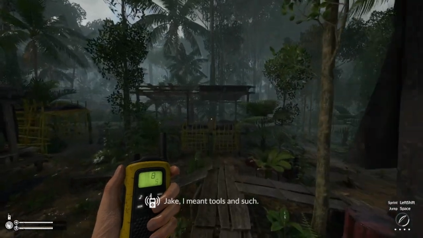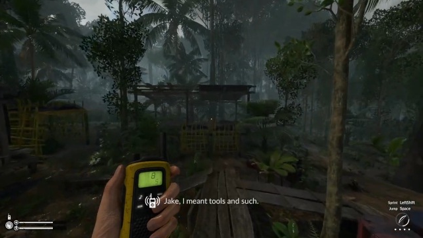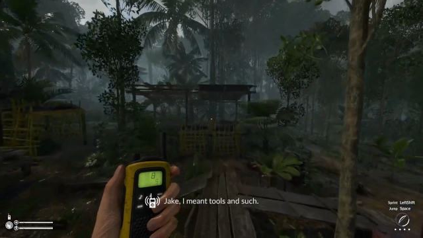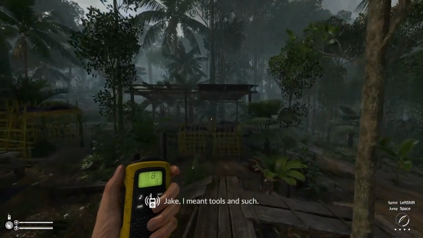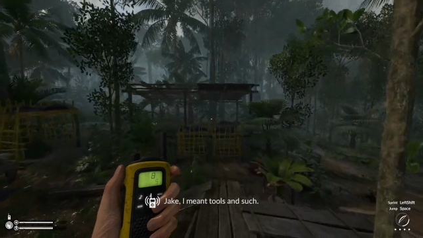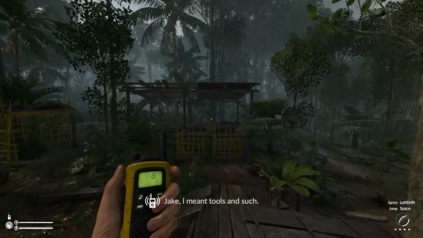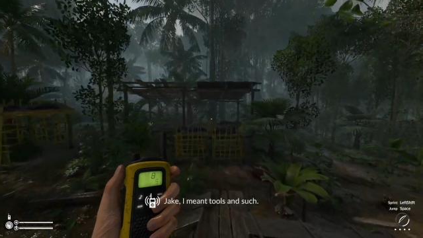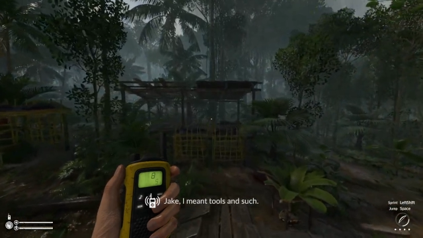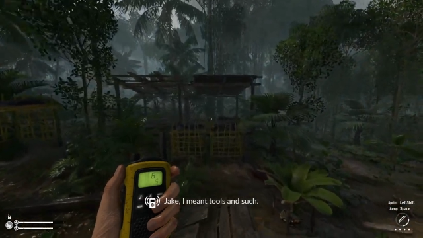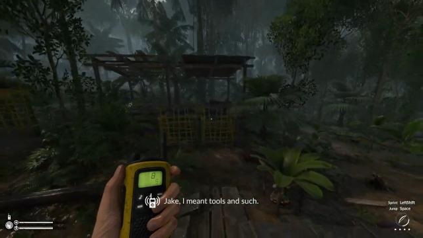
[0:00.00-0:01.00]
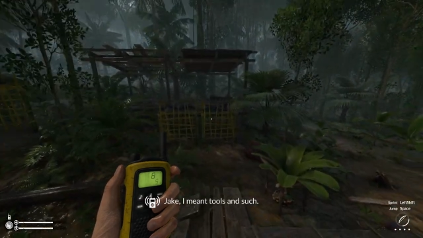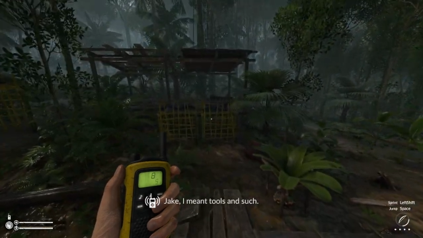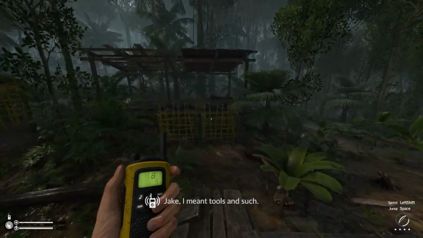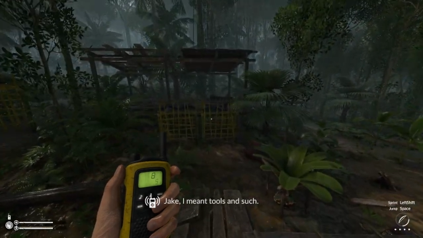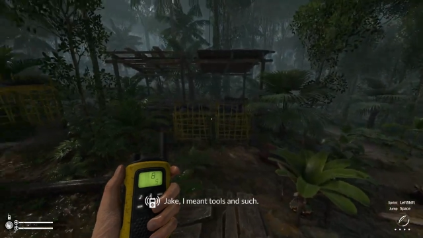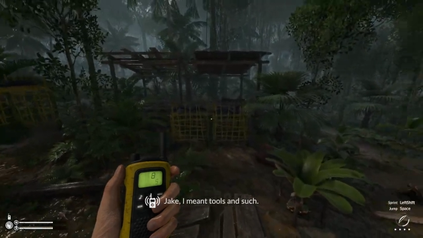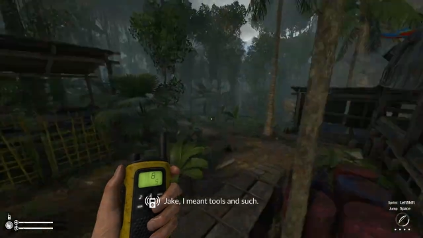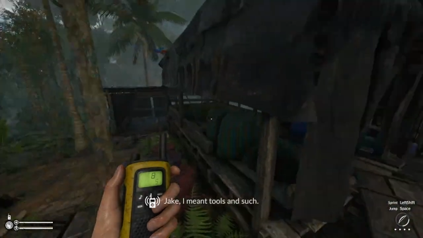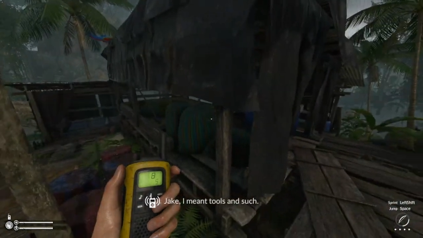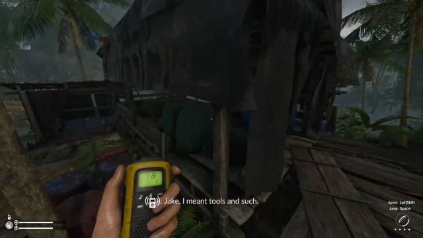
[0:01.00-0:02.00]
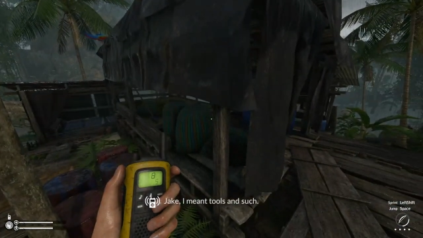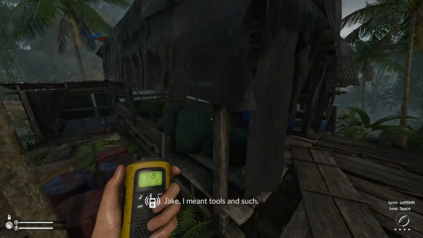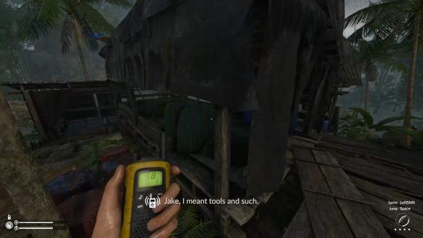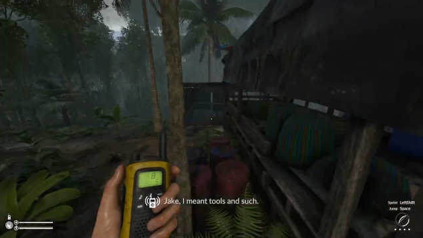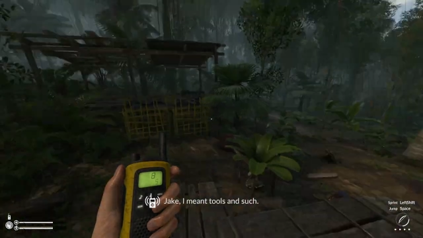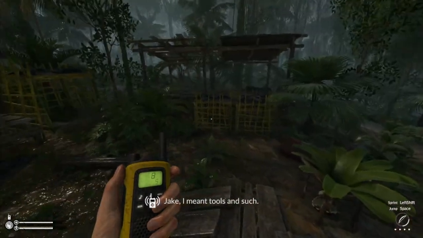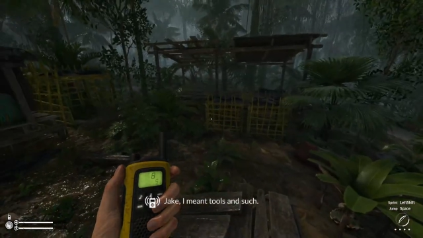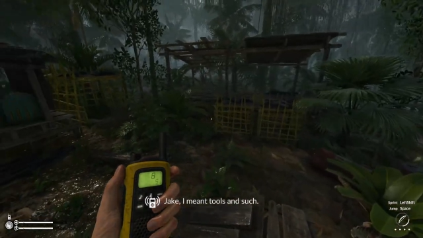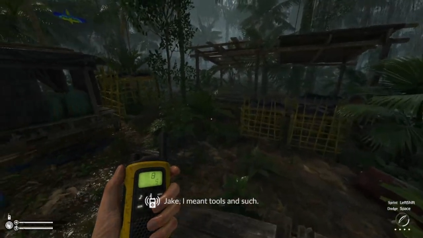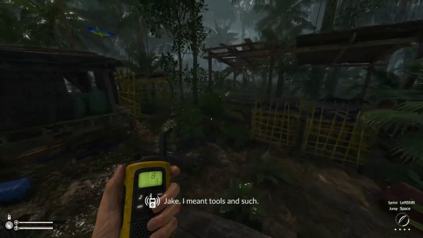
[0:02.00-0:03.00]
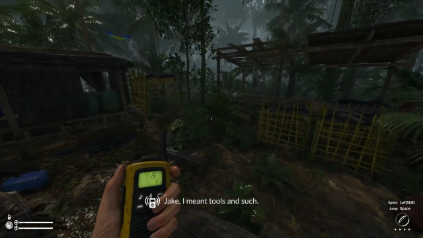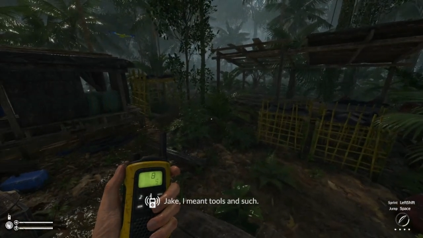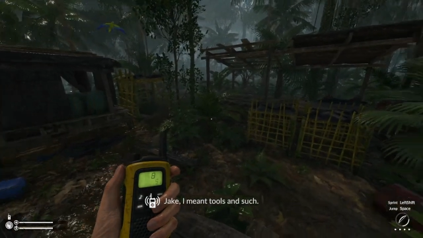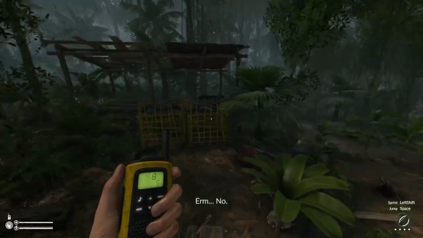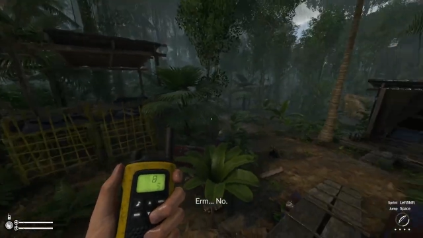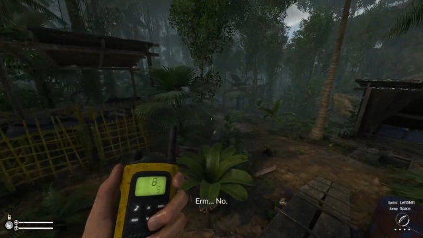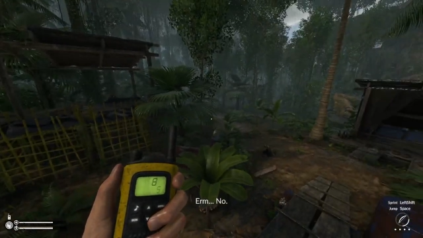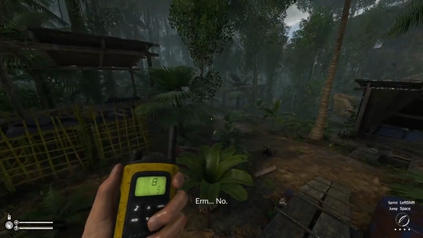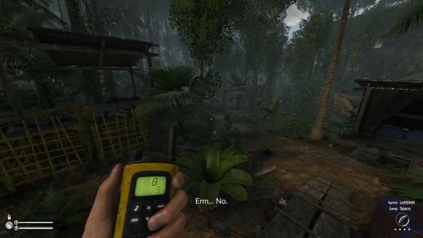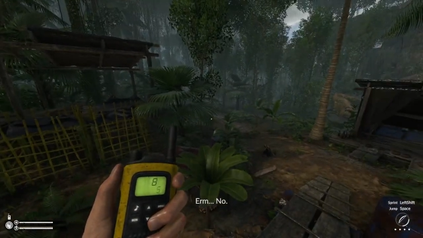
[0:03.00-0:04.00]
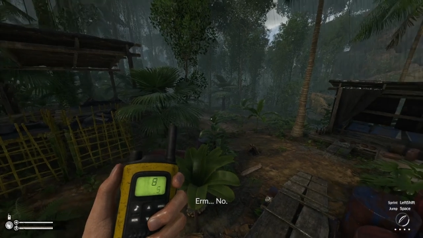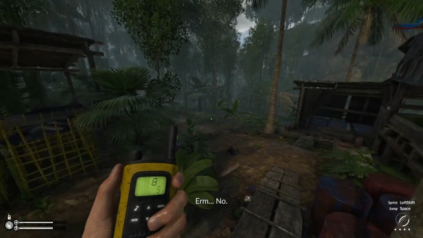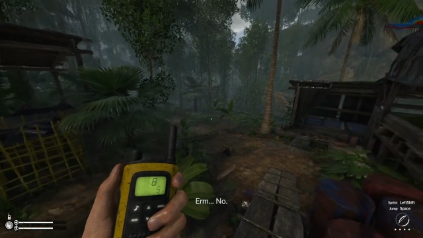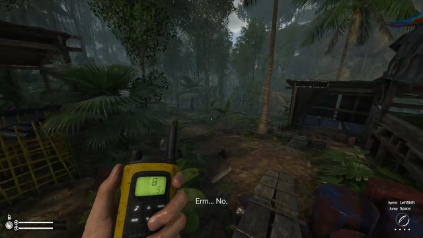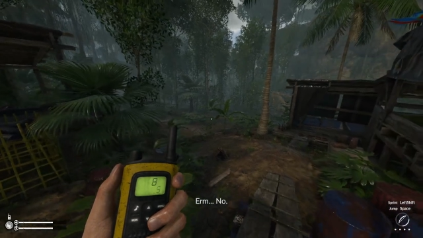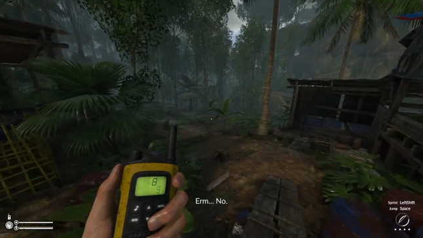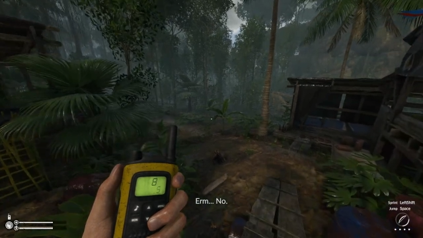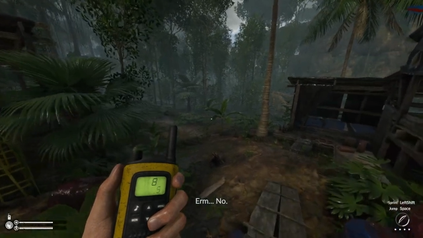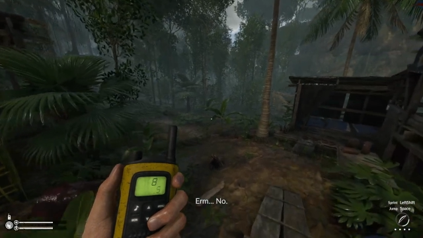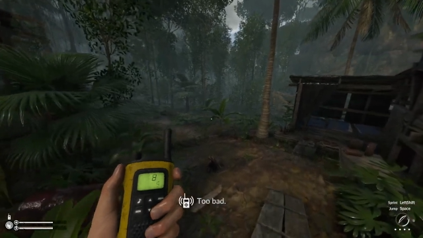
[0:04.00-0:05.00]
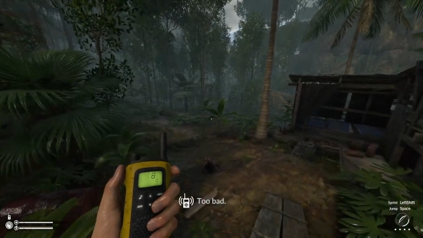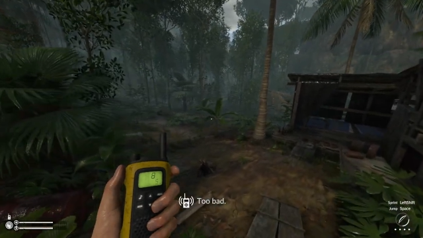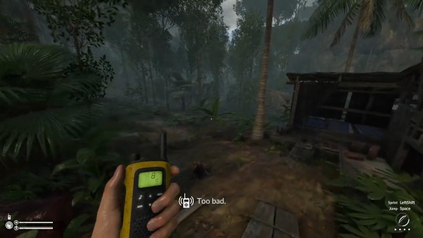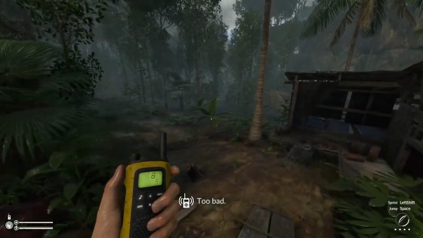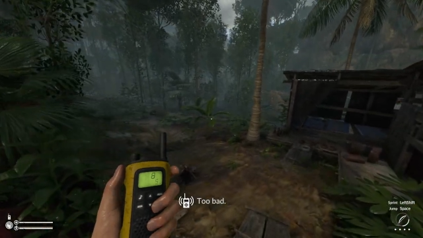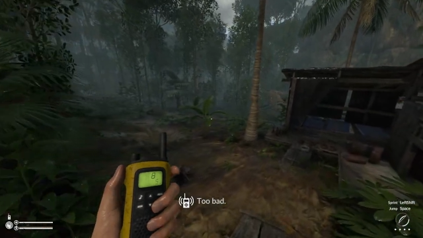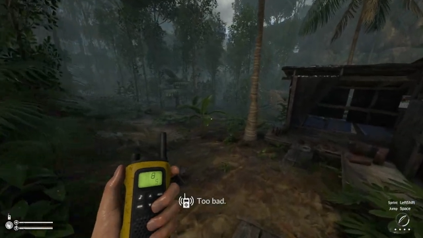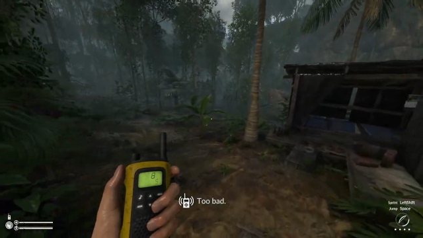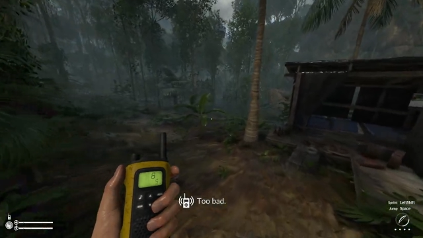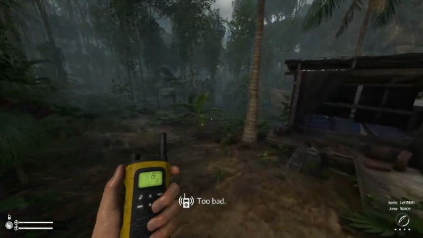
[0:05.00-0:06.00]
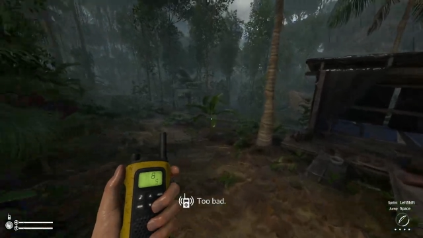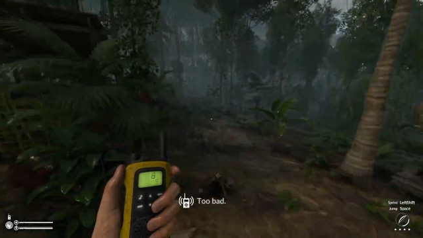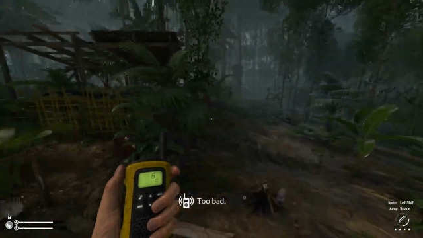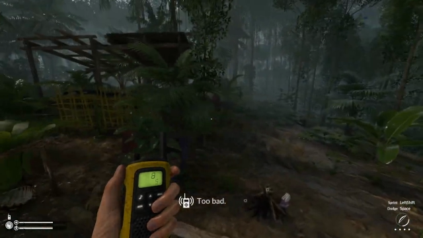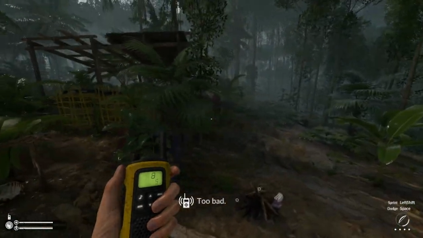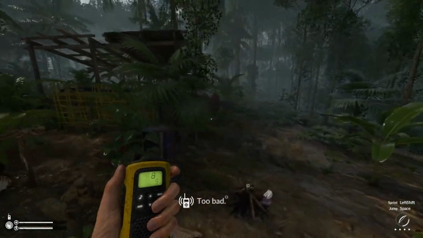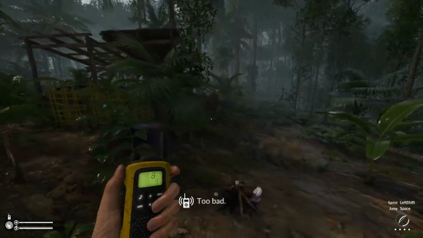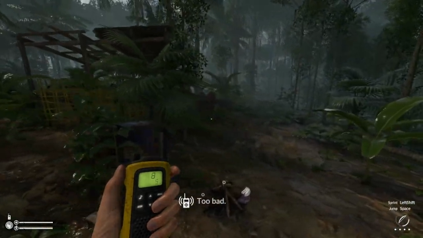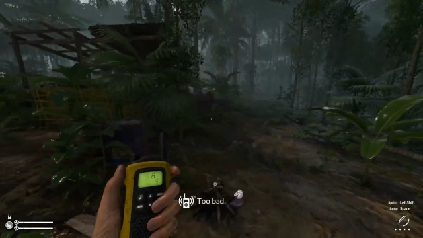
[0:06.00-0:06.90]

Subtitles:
Nobody's mouth can be seen.